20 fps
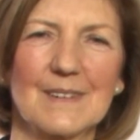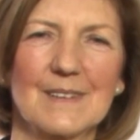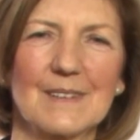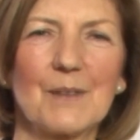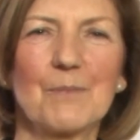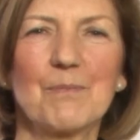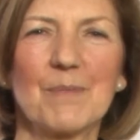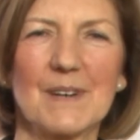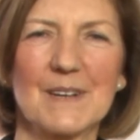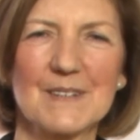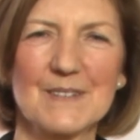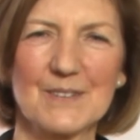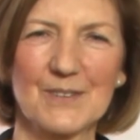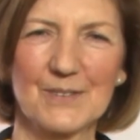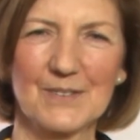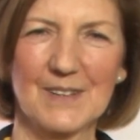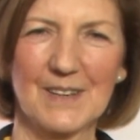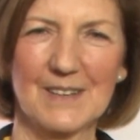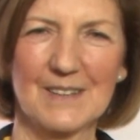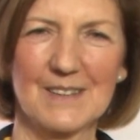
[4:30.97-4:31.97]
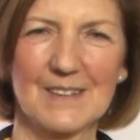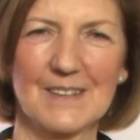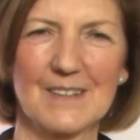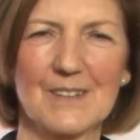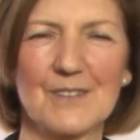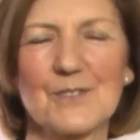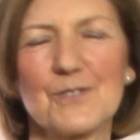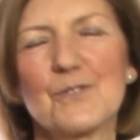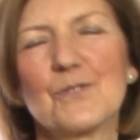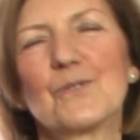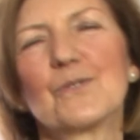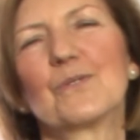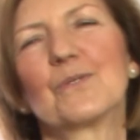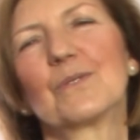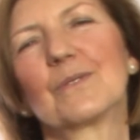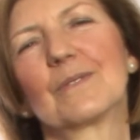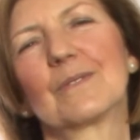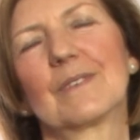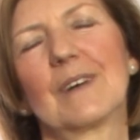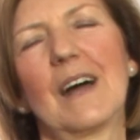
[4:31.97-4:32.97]
the person that you,
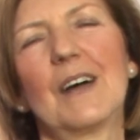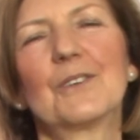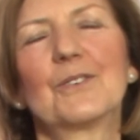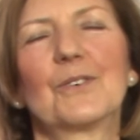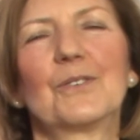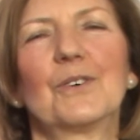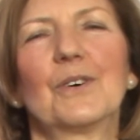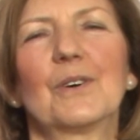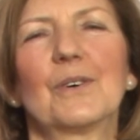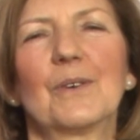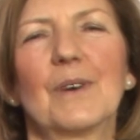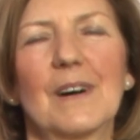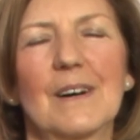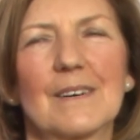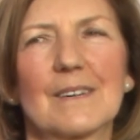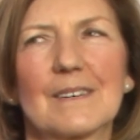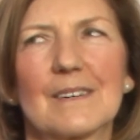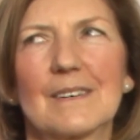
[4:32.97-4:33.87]
I don't know,